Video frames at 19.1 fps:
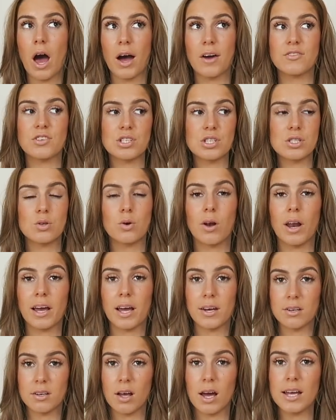i've just thought like
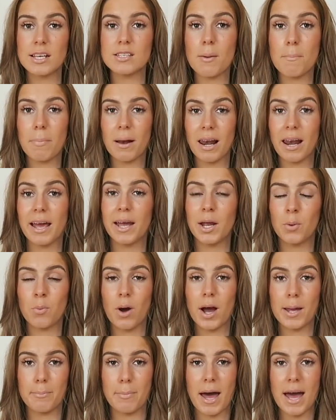a nice plain
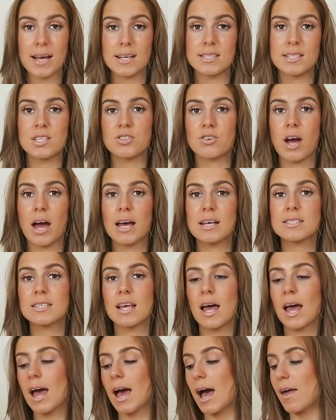white maxi dress
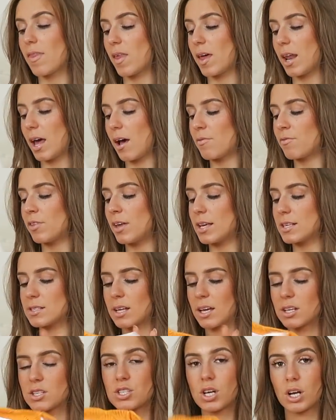and then have this
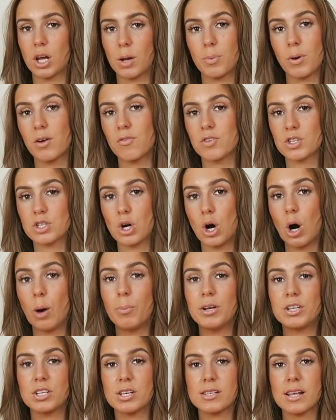like done up over the top
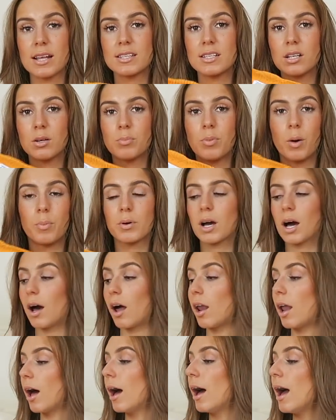it just adds a little pop of
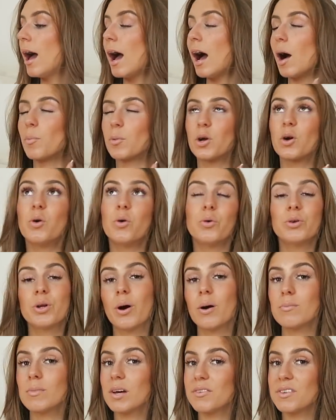color and we all
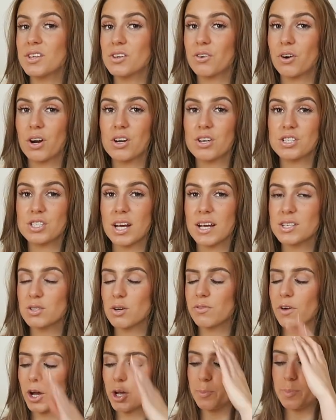know i'm loving the crochet
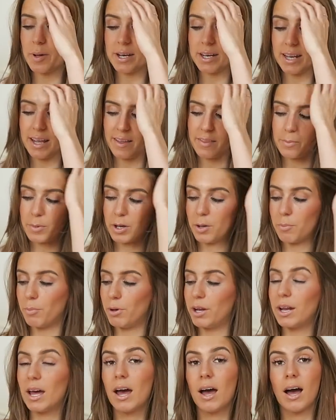sort of open knit at the
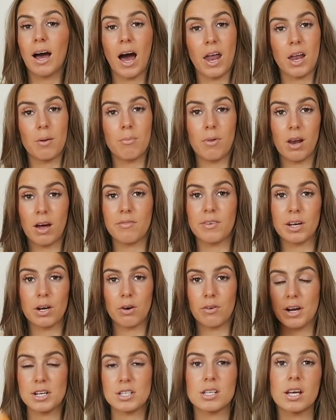moment and i'm loving
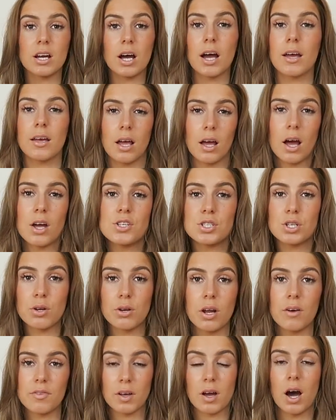orange like i i do
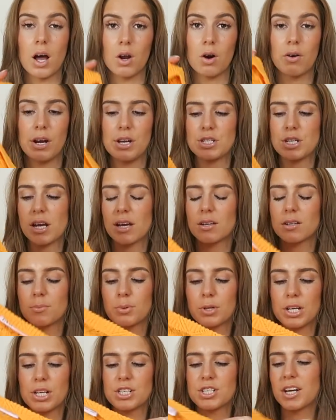love the color orange i can
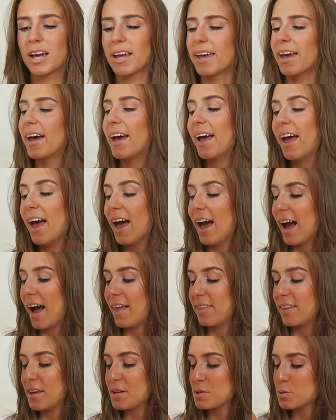appreciate it
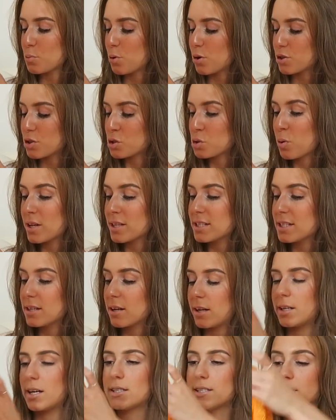and this was
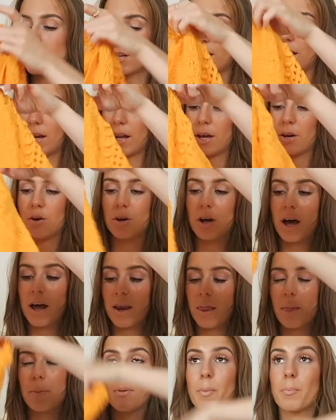29.99 i got
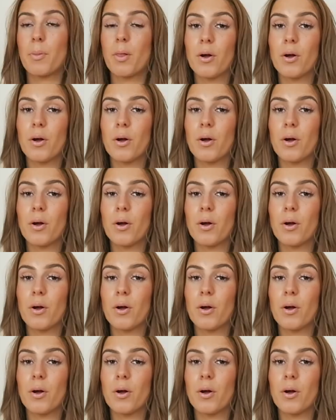under the